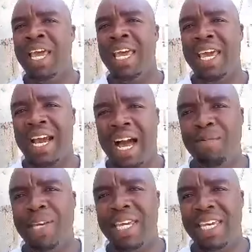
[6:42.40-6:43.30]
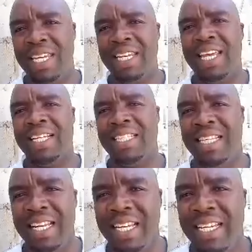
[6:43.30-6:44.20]
uh, coming in as
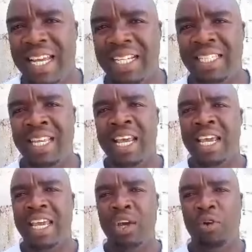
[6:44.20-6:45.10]
the leaders uh,